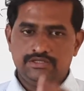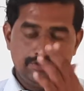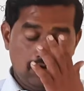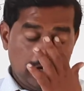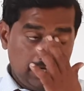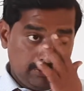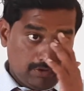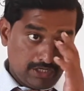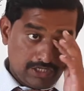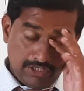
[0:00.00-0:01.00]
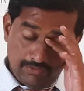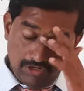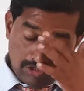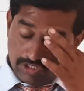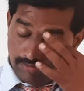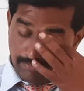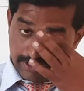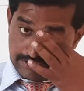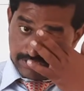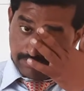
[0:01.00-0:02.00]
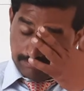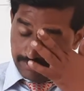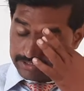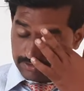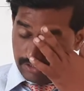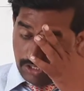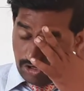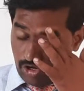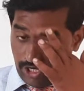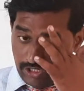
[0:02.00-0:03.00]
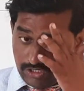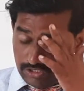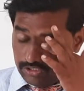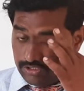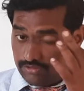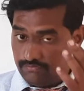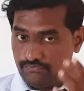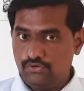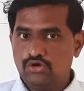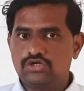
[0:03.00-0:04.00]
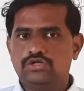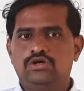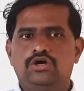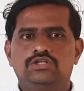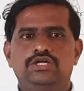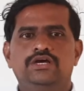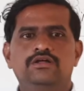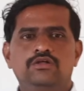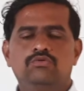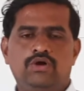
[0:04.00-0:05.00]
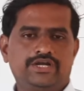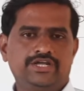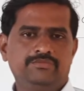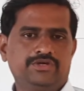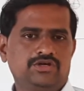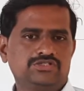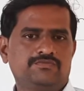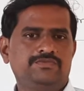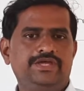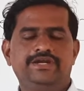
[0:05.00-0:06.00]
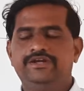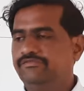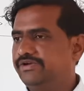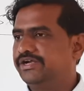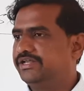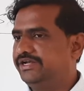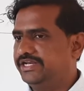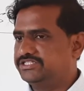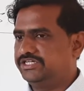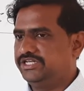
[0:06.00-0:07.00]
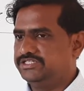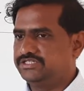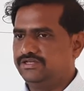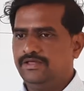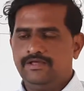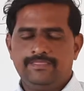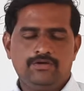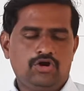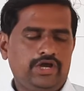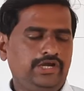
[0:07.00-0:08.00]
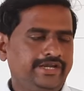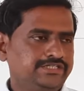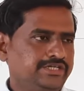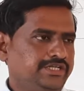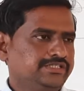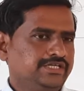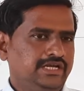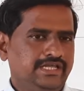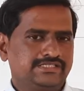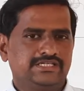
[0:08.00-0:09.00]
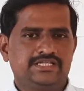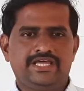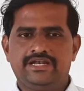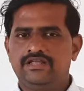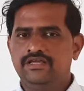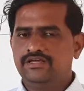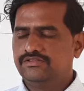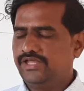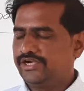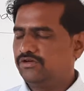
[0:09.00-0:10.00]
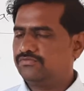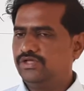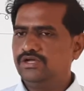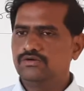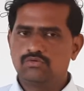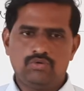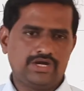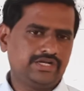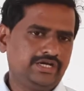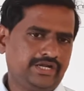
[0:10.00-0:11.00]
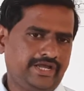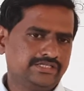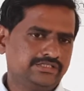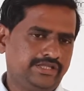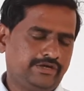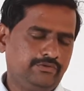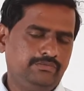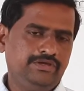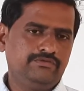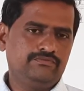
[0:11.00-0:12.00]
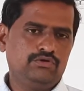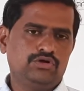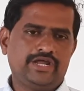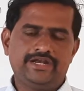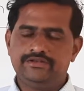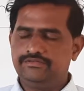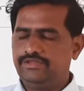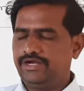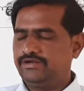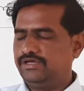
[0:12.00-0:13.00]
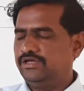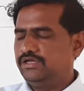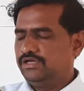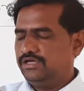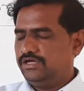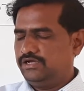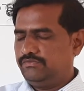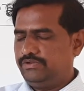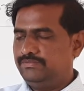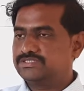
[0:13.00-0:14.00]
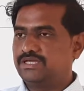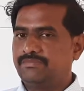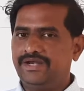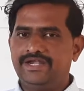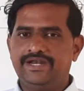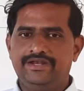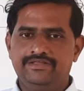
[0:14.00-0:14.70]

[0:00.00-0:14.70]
The oil and water they will not mix. Means oil float on the water because of their different densities. The oil density is lesser than that of the water, hence that will be float and that will be separated